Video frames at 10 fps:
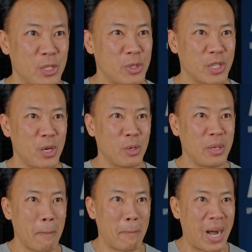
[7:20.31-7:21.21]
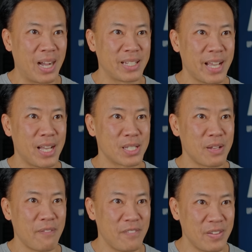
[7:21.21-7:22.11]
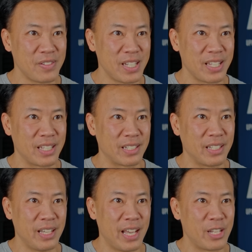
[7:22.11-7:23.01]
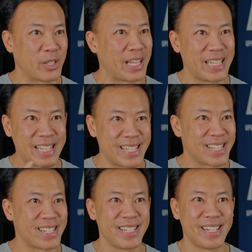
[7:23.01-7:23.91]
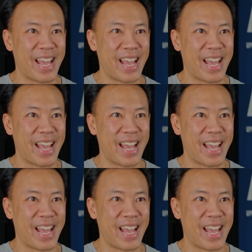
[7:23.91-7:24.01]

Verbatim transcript: Use the code podcast15 and you'll get instant